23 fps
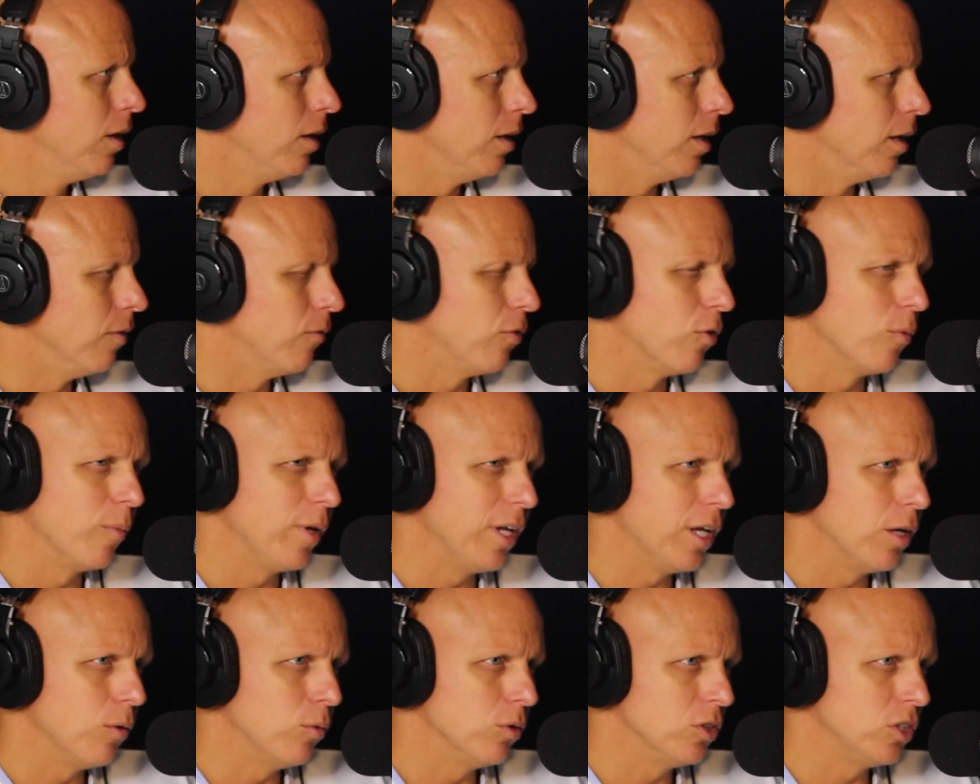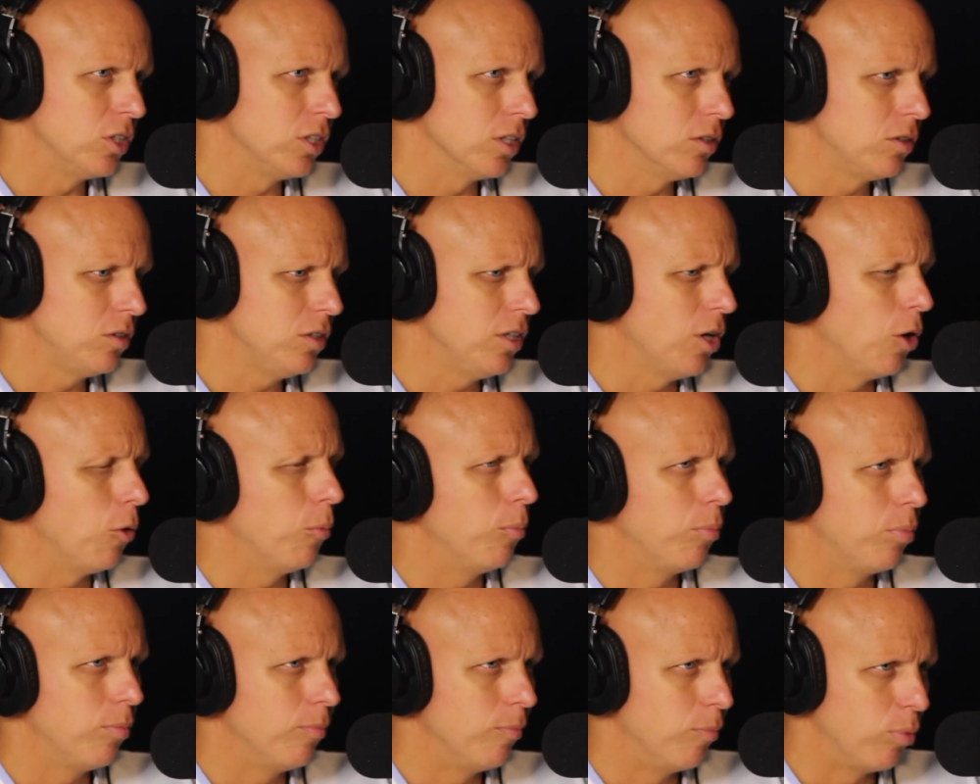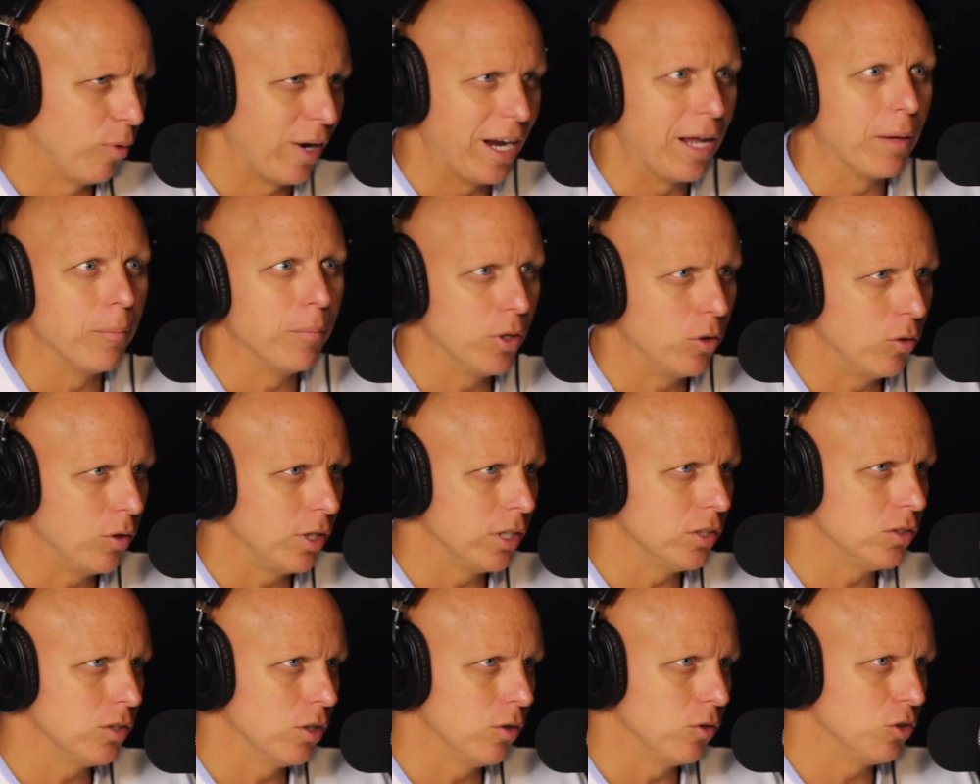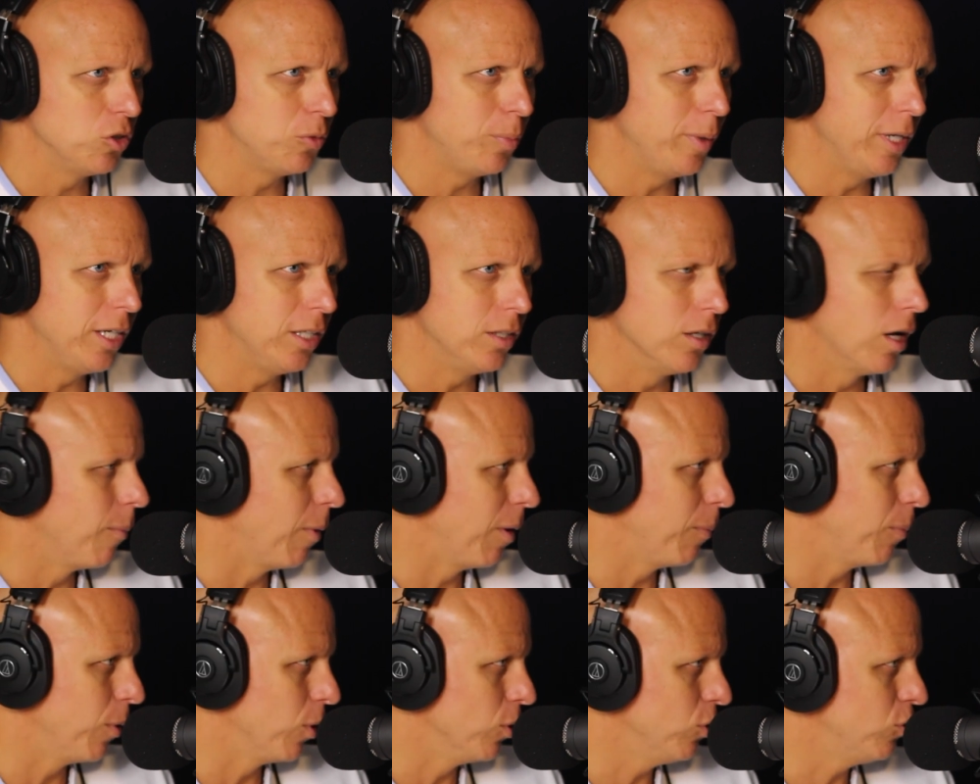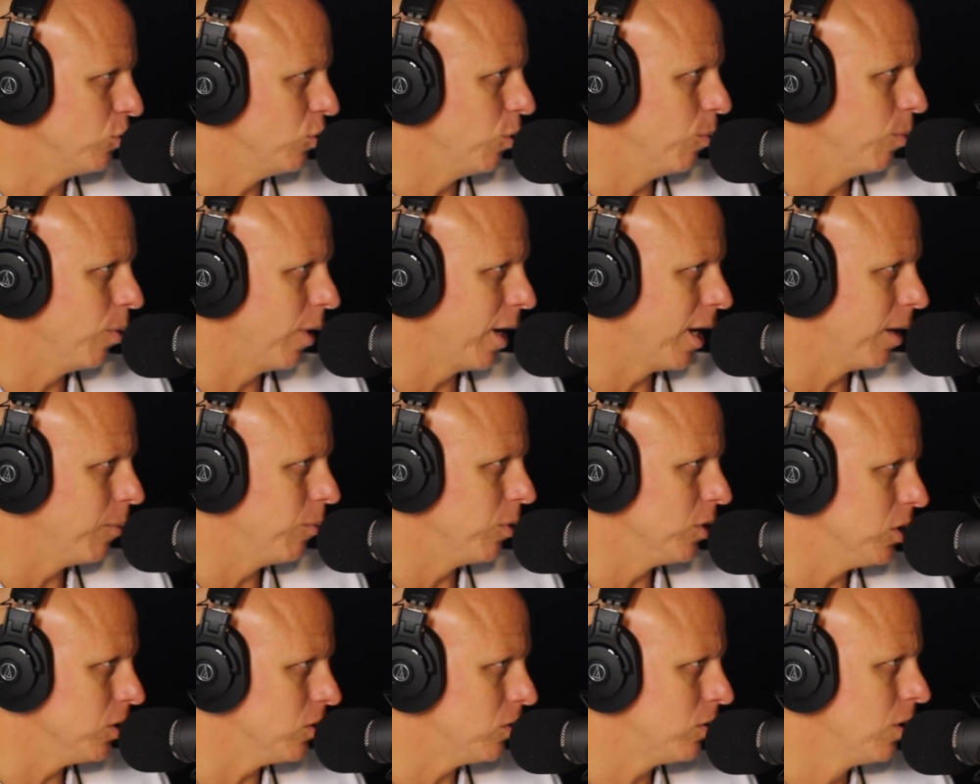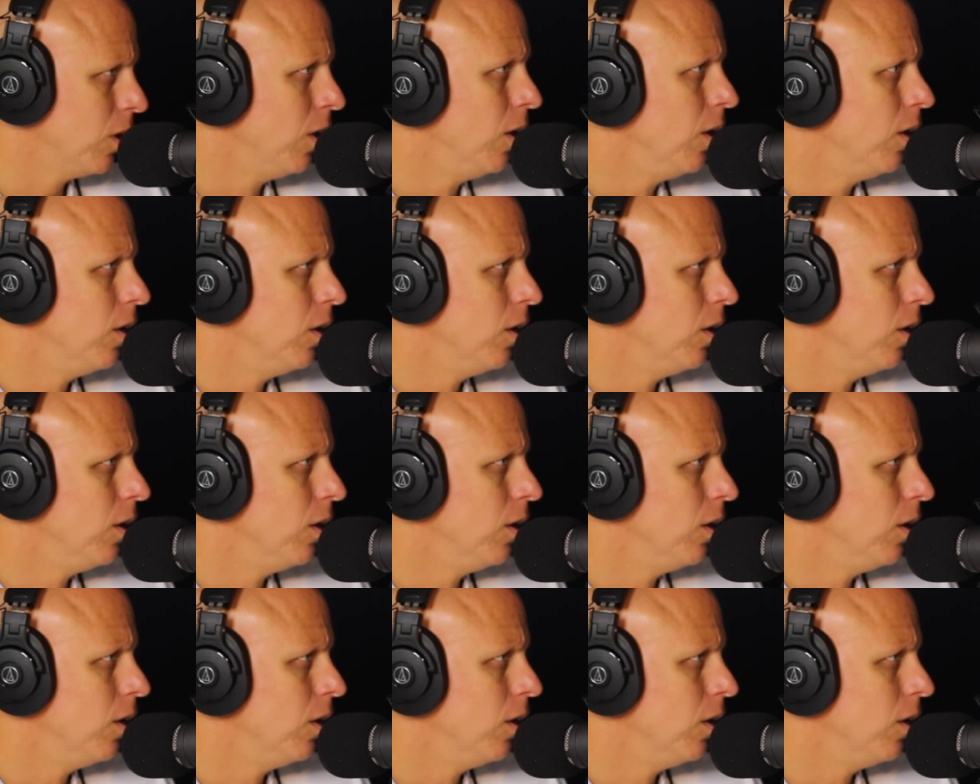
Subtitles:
and for me it was just brand building, so to speak, not my personal brand, but just